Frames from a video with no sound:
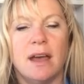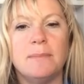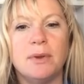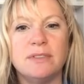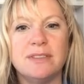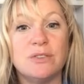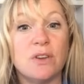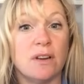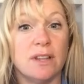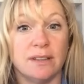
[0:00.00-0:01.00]
I mostly do
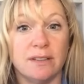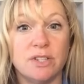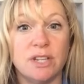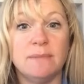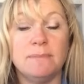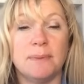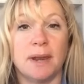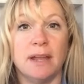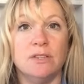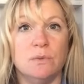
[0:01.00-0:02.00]
cardiology, but I
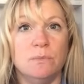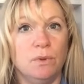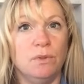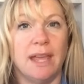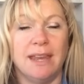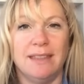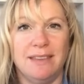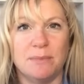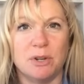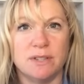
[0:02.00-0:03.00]
do moonlight in the
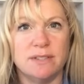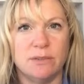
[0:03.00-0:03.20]
emergency